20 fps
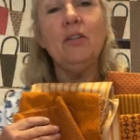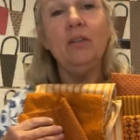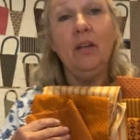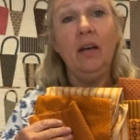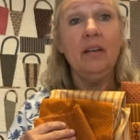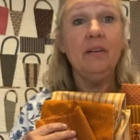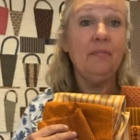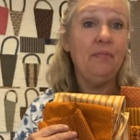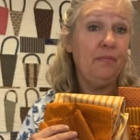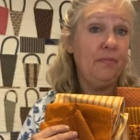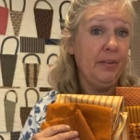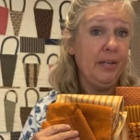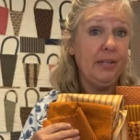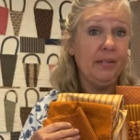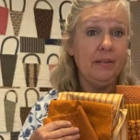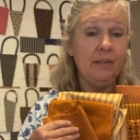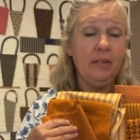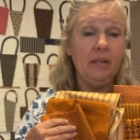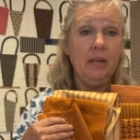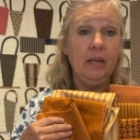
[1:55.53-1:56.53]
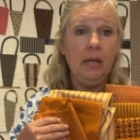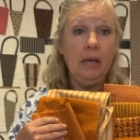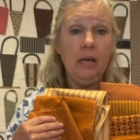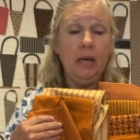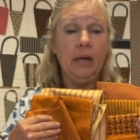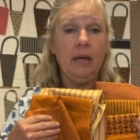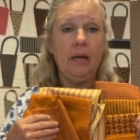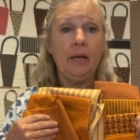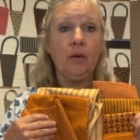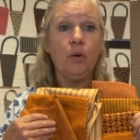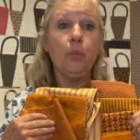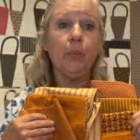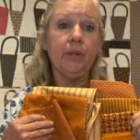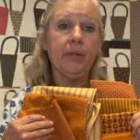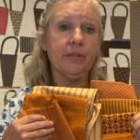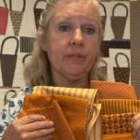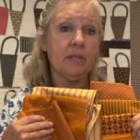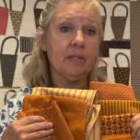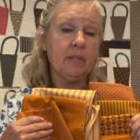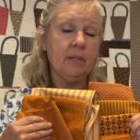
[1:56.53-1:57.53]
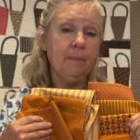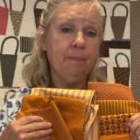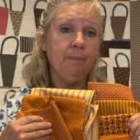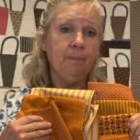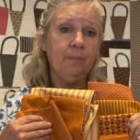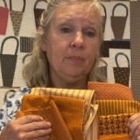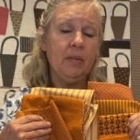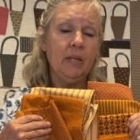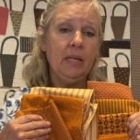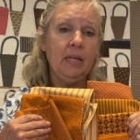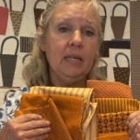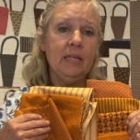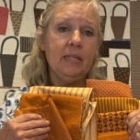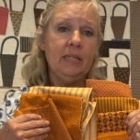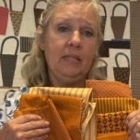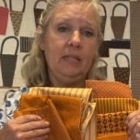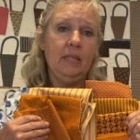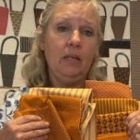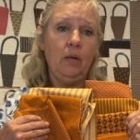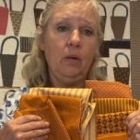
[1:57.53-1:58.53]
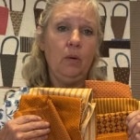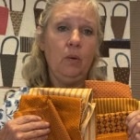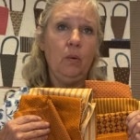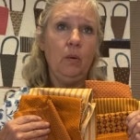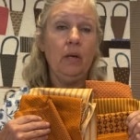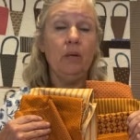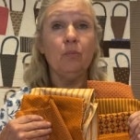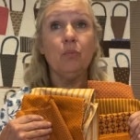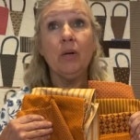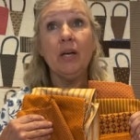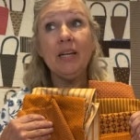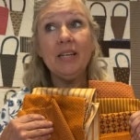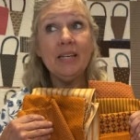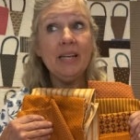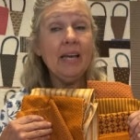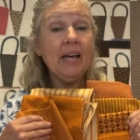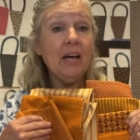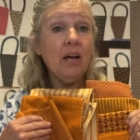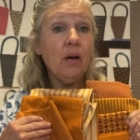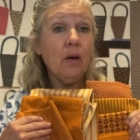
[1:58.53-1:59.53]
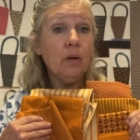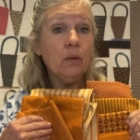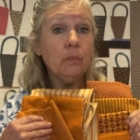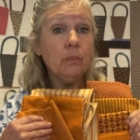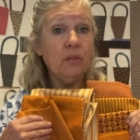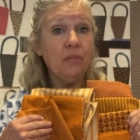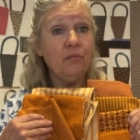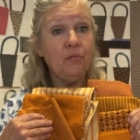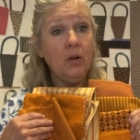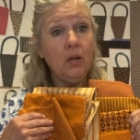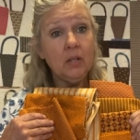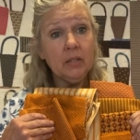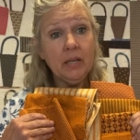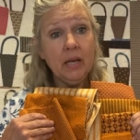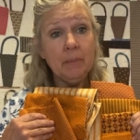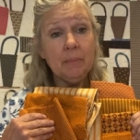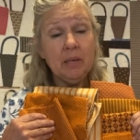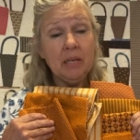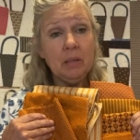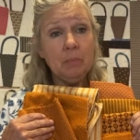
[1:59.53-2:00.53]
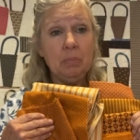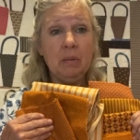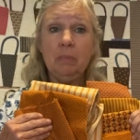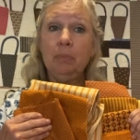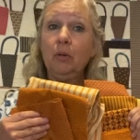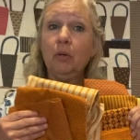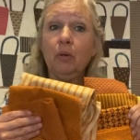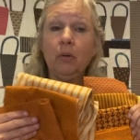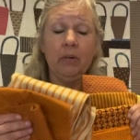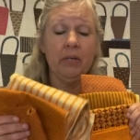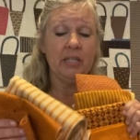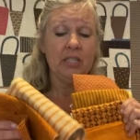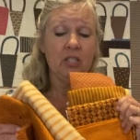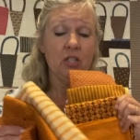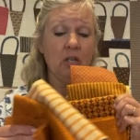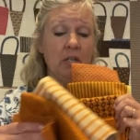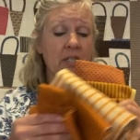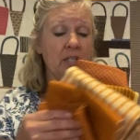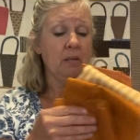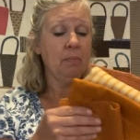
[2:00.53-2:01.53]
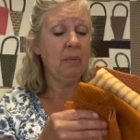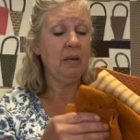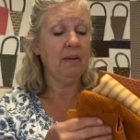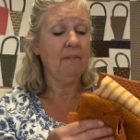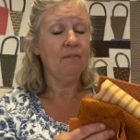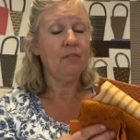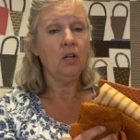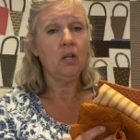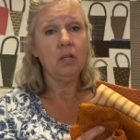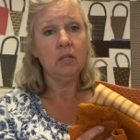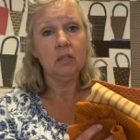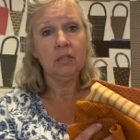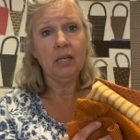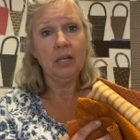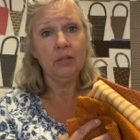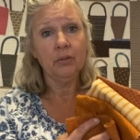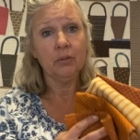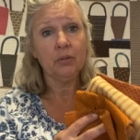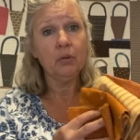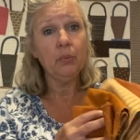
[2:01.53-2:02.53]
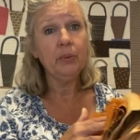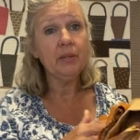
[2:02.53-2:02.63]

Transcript: a lot of fun uh, quilts. So, and right now with fall coming, people are already starting to make fall colored